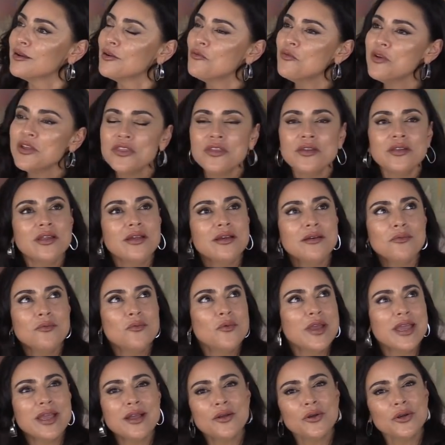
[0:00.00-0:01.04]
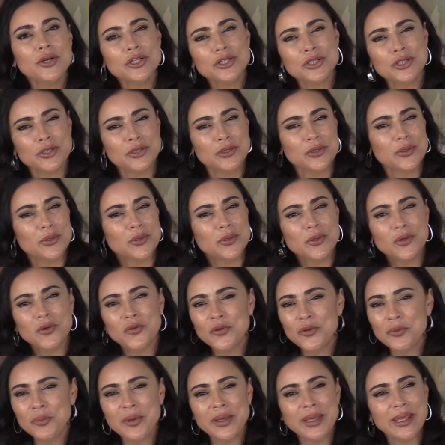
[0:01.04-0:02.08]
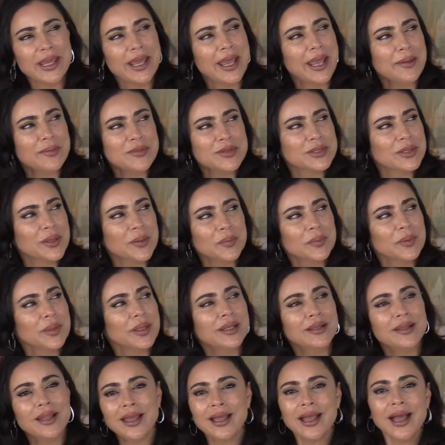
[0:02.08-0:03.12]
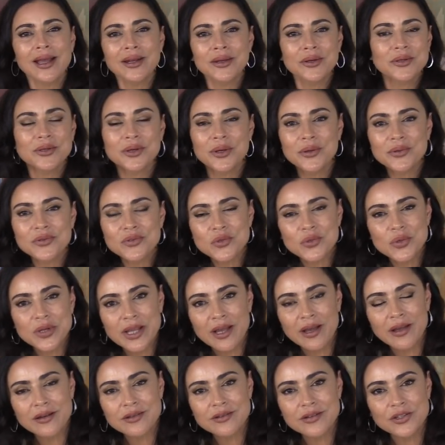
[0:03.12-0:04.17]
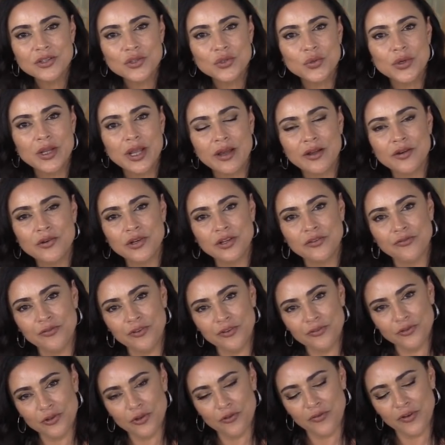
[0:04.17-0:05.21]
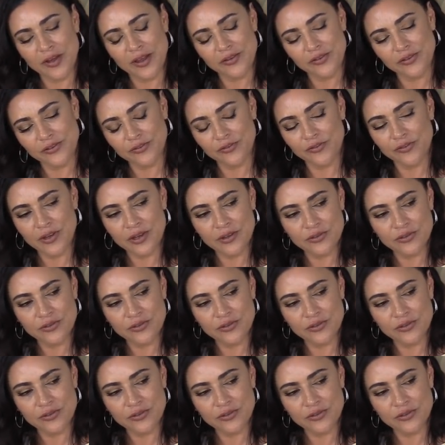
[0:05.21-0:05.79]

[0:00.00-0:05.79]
Within a week or two, we became something like, I don't know, 350 of us.